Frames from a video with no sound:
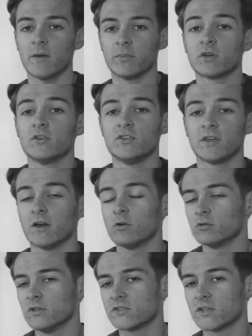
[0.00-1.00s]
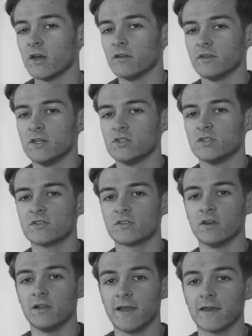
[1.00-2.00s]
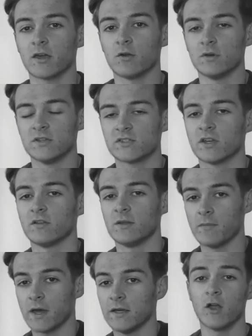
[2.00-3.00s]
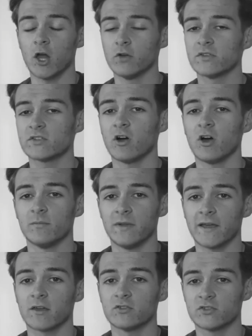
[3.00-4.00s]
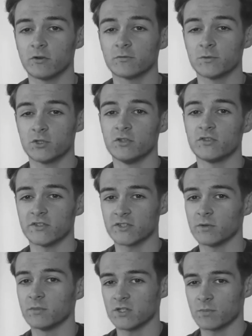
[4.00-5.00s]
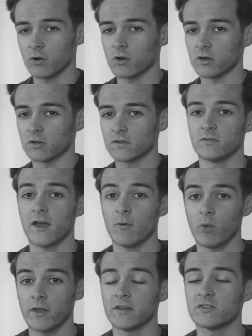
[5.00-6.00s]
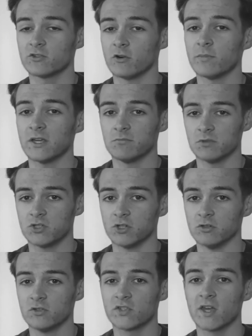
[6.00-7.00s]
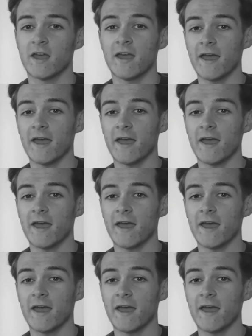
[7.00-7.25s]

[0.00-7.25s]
And because you get all these certain niches that Lego has suddenly made, over time Lego stops producing some of these products, and when they stop being produced,